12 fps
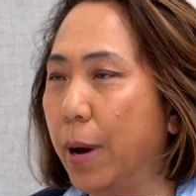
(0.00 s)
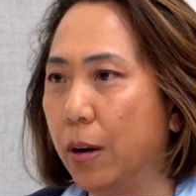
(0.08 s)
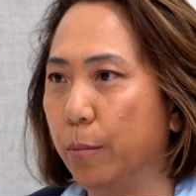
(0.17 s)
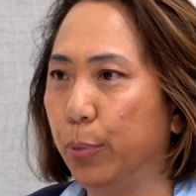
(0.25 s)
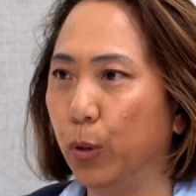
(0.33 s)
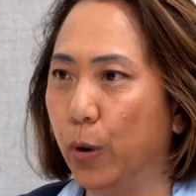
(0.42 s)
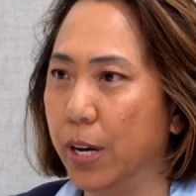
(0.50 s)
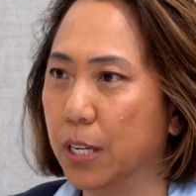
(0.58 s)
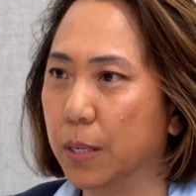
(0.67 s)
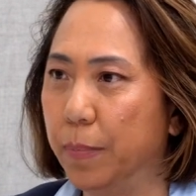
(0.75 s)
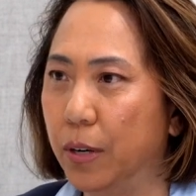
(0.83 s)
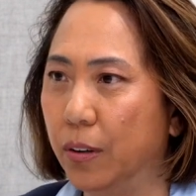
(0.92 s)
about employee
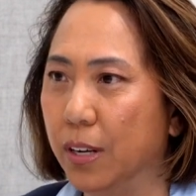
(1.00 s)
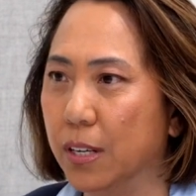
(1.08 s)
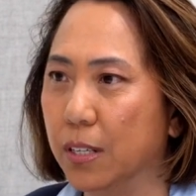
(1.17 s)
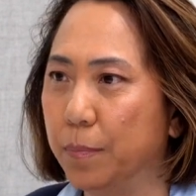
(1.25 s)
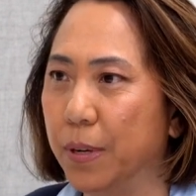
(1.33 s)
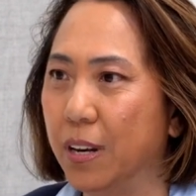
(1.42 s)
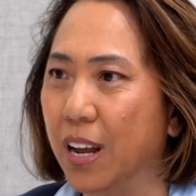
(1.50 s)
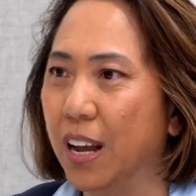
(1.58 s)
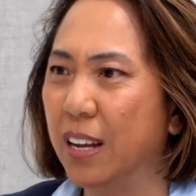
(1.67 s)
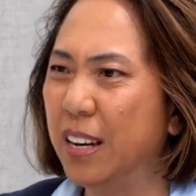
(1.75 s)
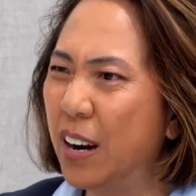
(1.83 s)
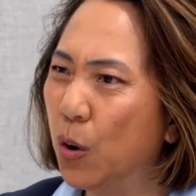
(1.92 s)
experience, but
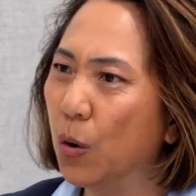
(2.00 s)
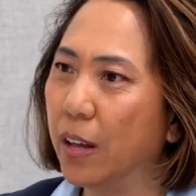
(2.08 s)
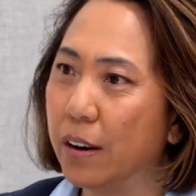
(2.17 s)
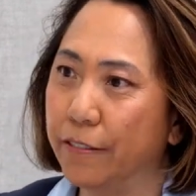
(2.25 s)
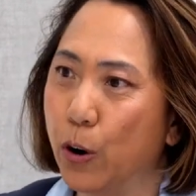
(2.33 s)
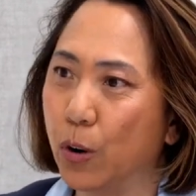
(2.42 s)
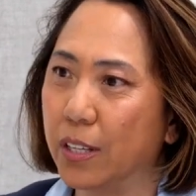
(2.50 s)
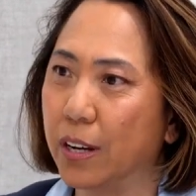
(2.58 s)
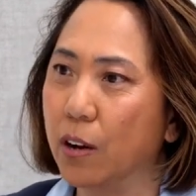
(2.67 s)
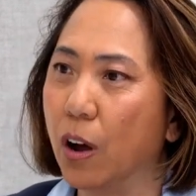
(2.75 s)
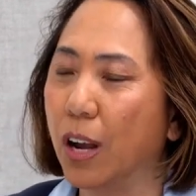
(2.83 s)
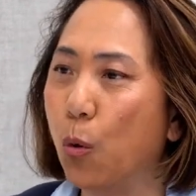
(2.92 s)
not a whole lot of focus
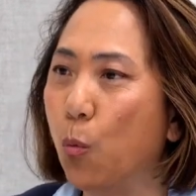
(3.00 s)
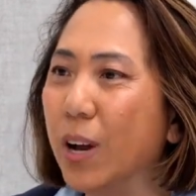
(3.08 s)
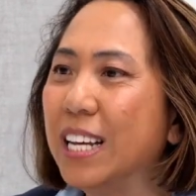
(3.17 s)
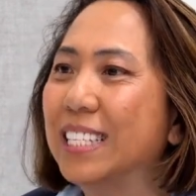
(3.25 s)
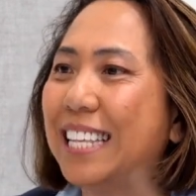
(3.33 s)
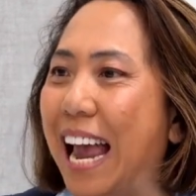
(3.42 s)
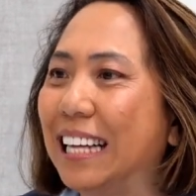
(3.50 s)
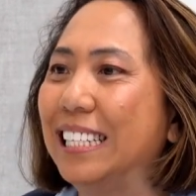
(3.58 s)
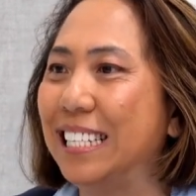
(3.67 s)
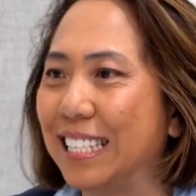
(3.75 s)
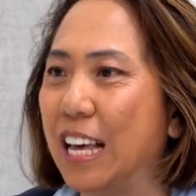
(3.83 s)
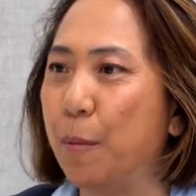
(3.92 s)
on what
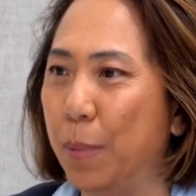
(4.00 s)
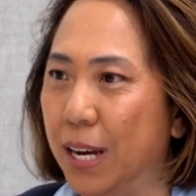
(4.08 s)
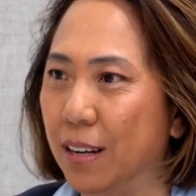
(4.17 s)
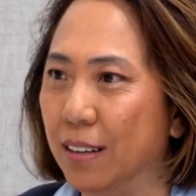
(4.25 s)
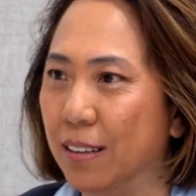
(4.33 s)
exactly does that mean?